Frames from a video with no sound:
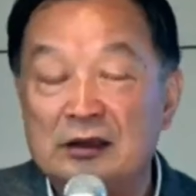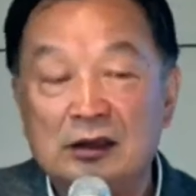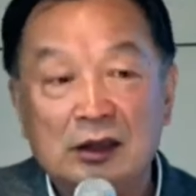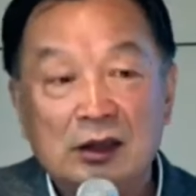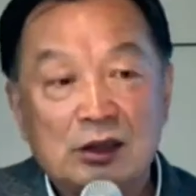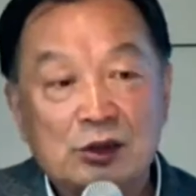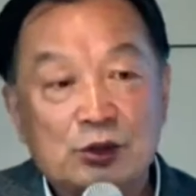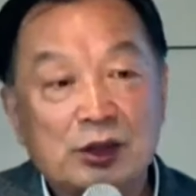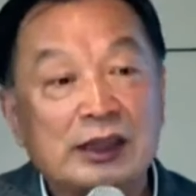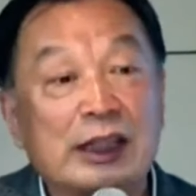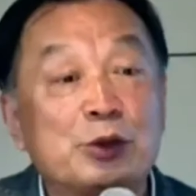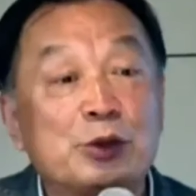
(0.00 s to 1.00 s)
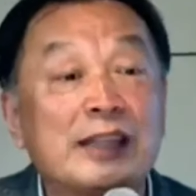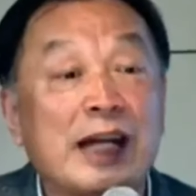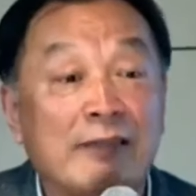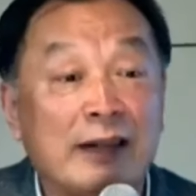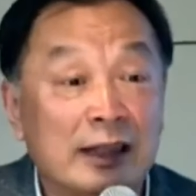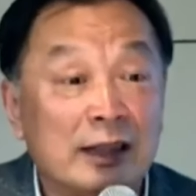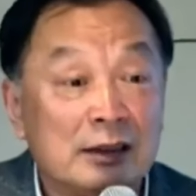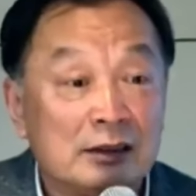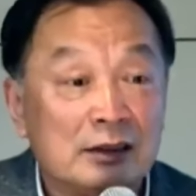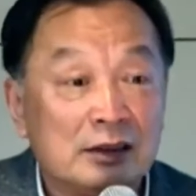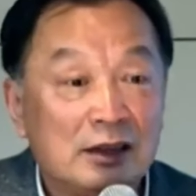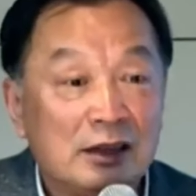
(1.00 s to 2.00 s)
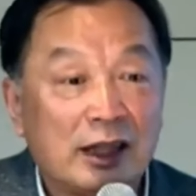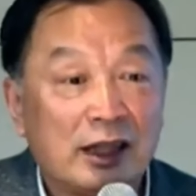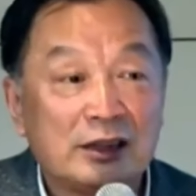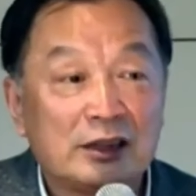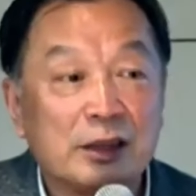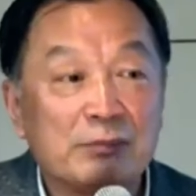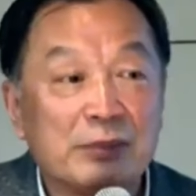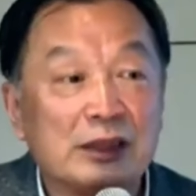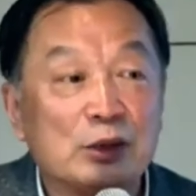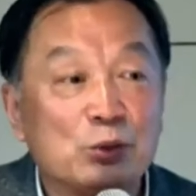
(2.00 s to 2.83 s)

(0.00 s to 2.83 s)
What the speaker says: Even under this kind of relaxing